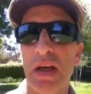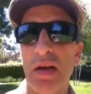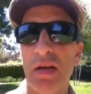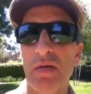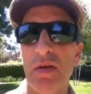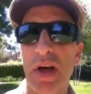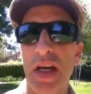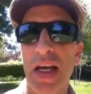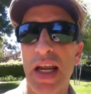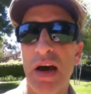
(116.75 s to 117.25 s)

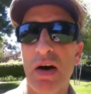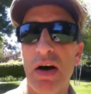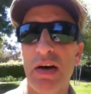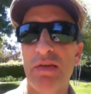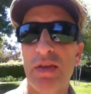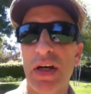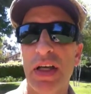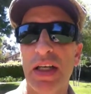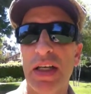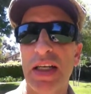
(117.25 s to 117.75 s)
and right now
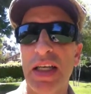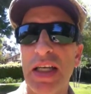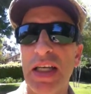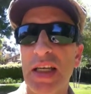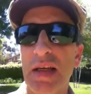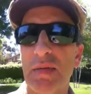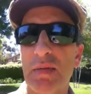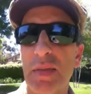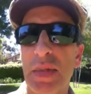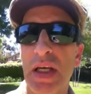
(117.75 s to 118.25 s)
I've got a
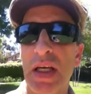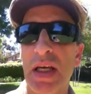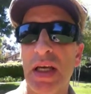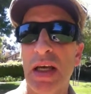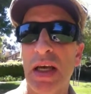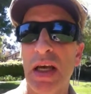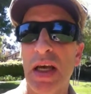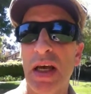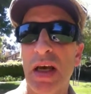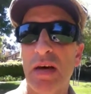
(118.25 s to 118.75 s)
team
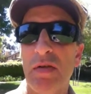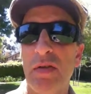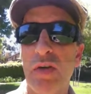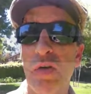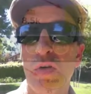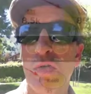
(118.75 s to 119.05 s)
of